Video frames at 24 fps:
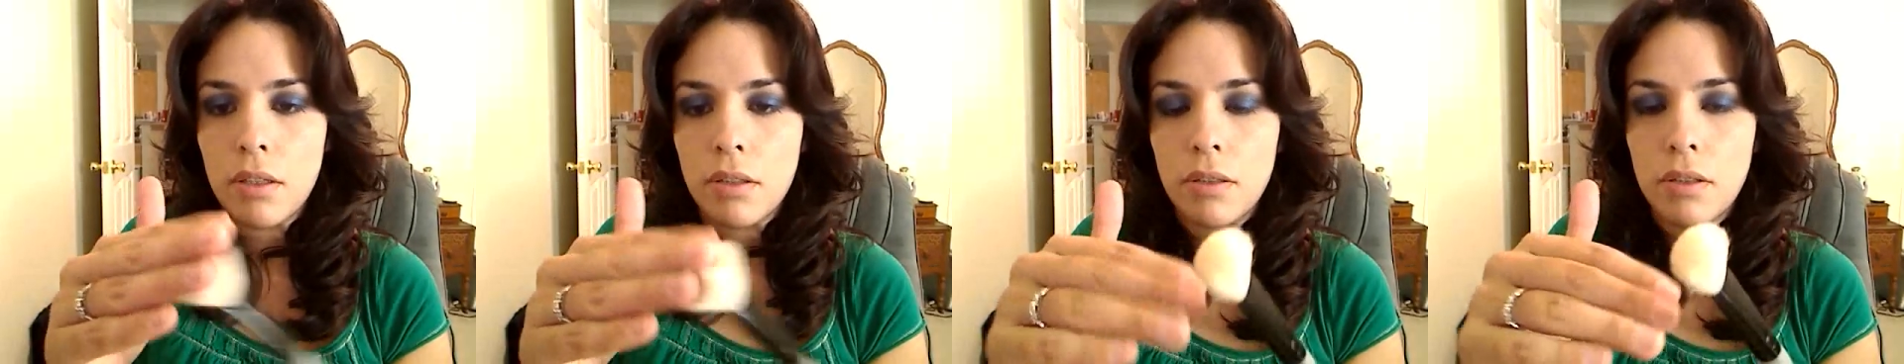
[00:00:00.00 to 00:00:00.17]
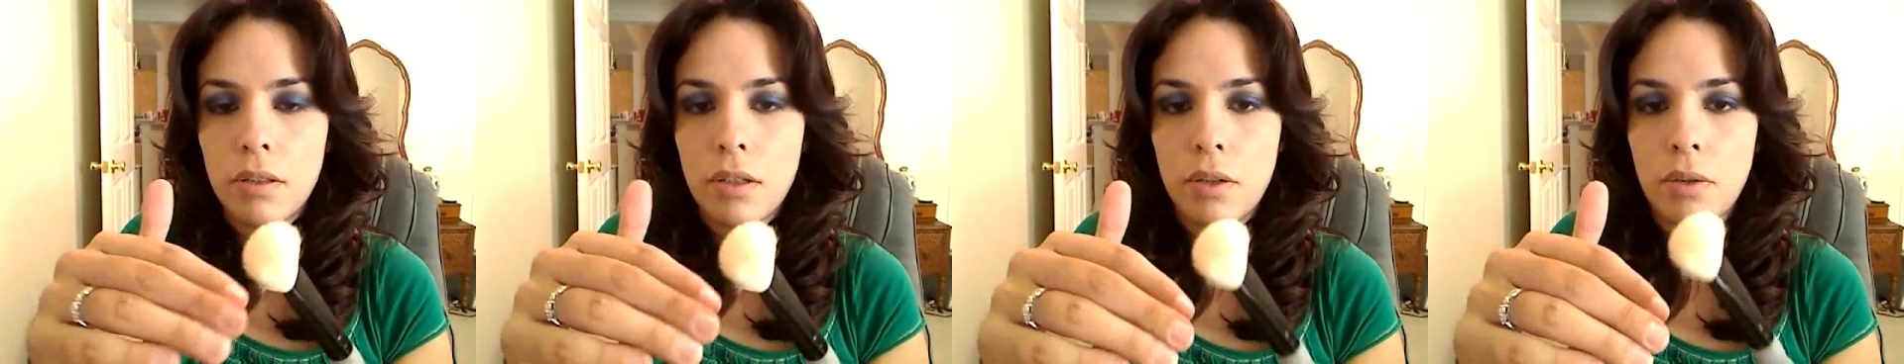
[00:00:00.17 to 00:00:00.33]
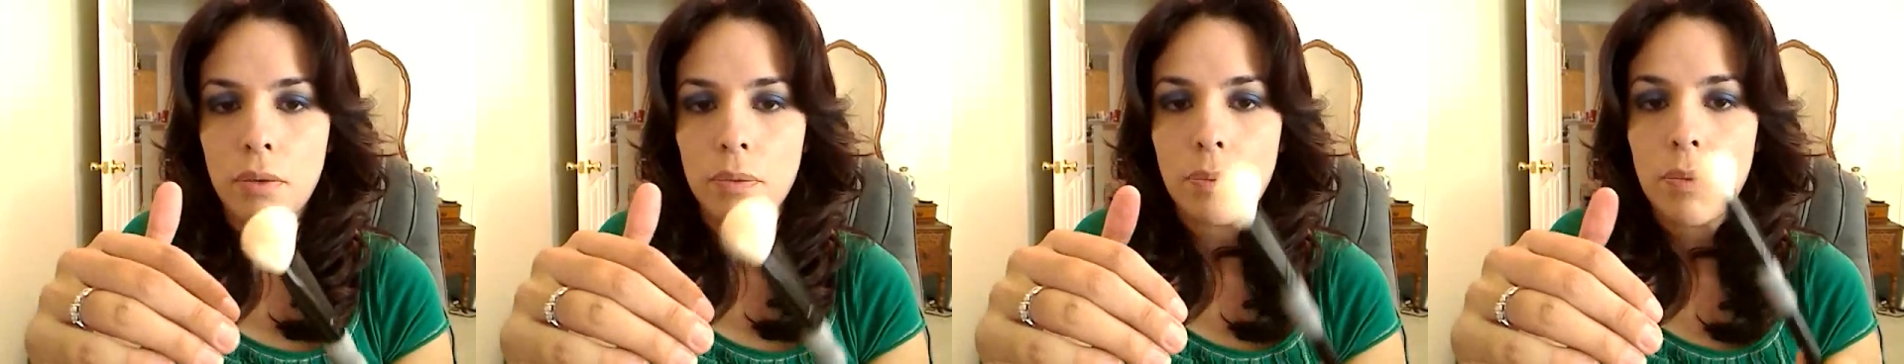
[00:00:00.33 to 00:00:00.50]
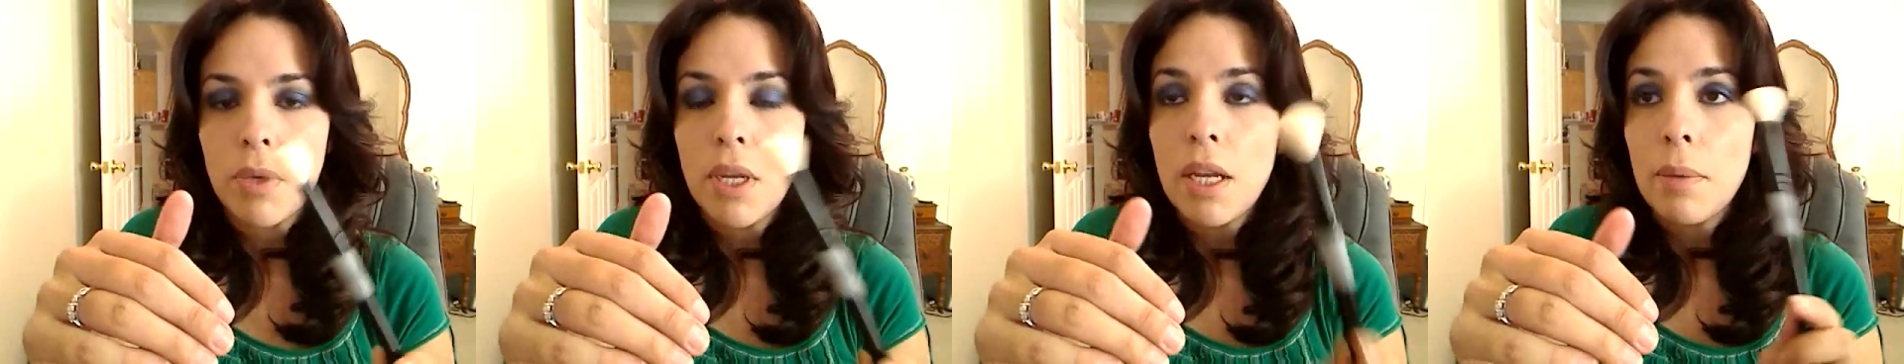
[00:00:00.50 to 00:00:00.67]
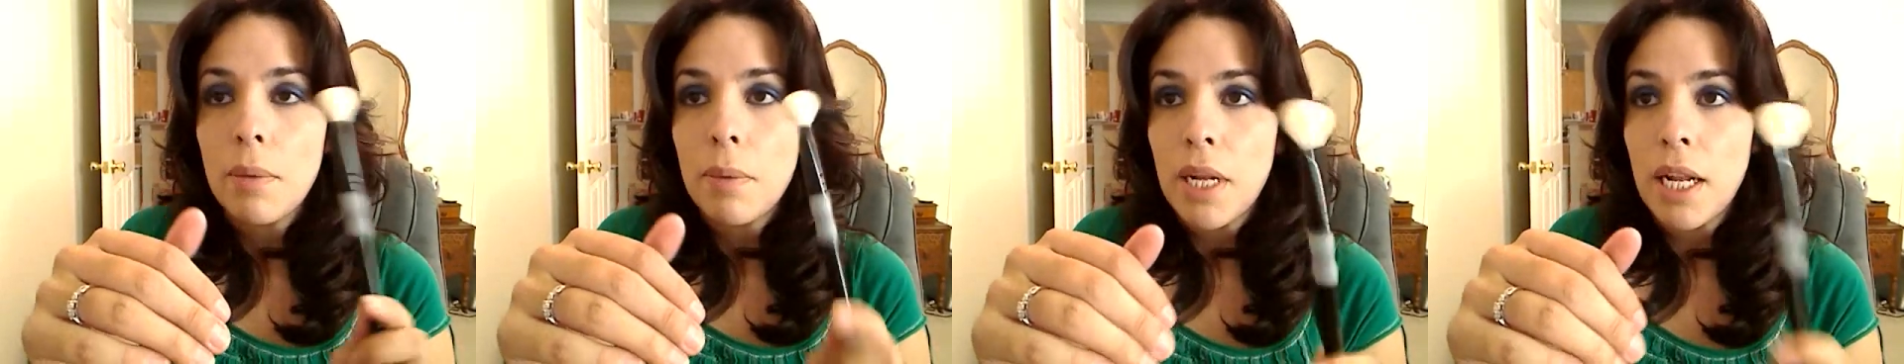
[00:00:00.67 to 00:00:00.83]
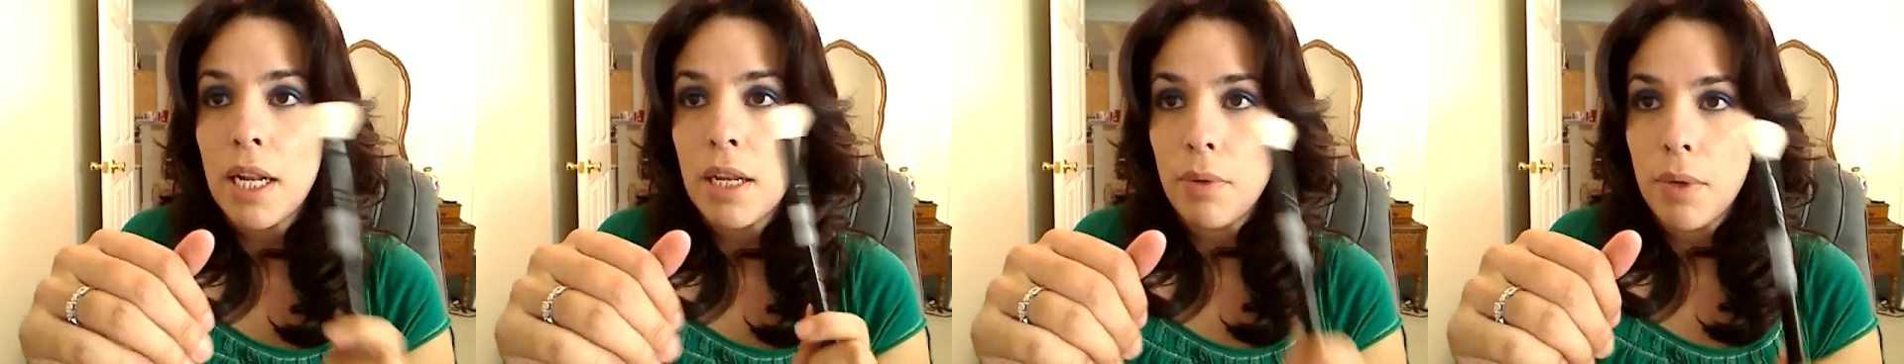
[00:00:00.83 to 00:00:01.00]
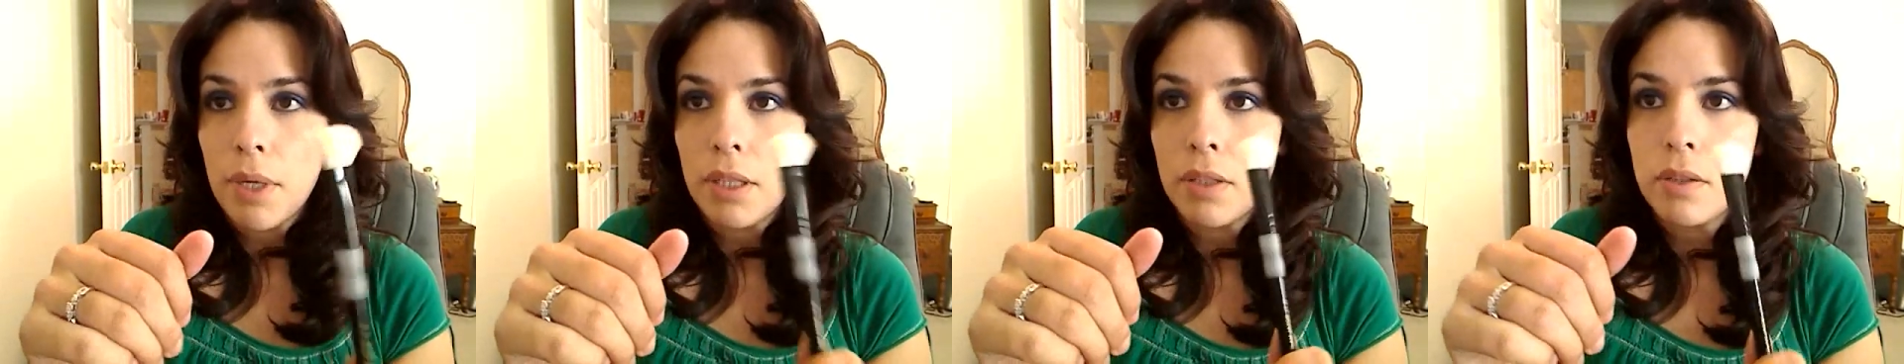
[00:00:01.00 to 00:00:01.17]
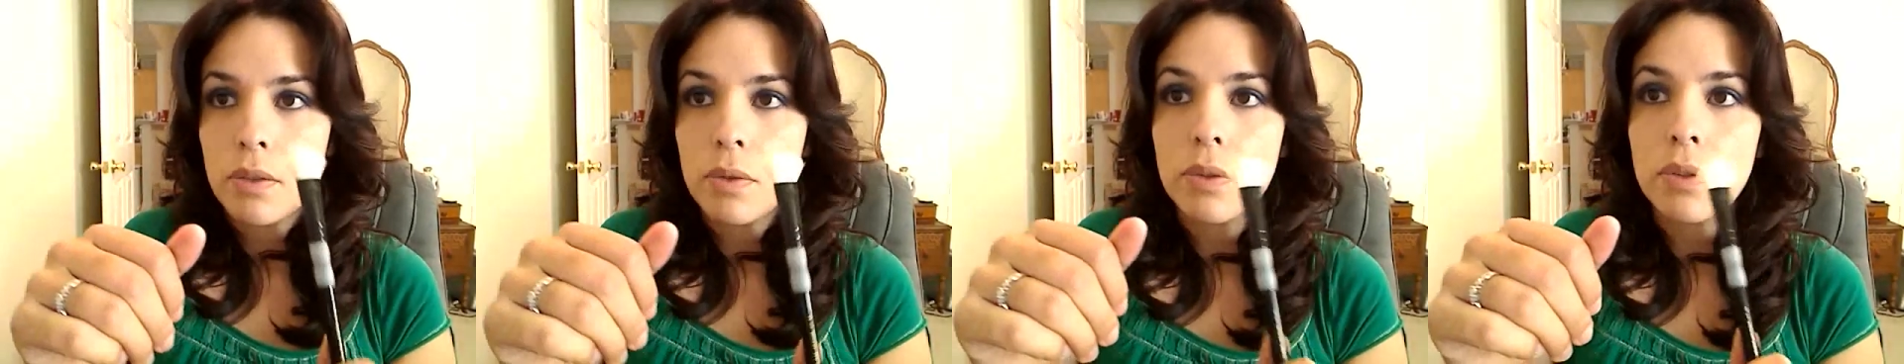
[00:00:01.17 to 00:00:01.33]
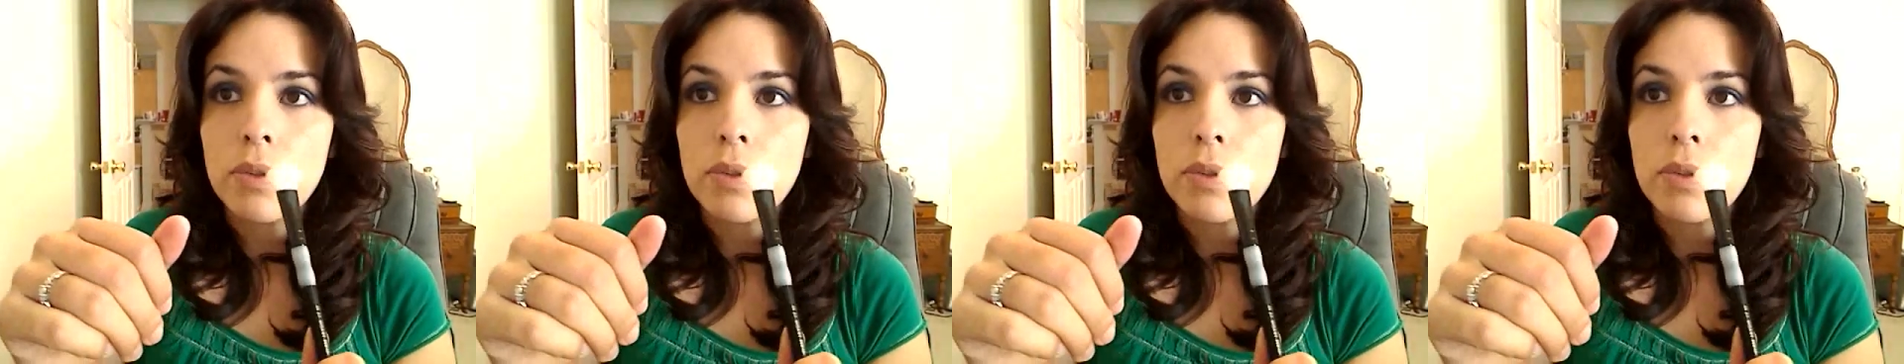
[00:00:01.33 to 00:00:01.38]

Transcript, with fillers: So, but anyway, this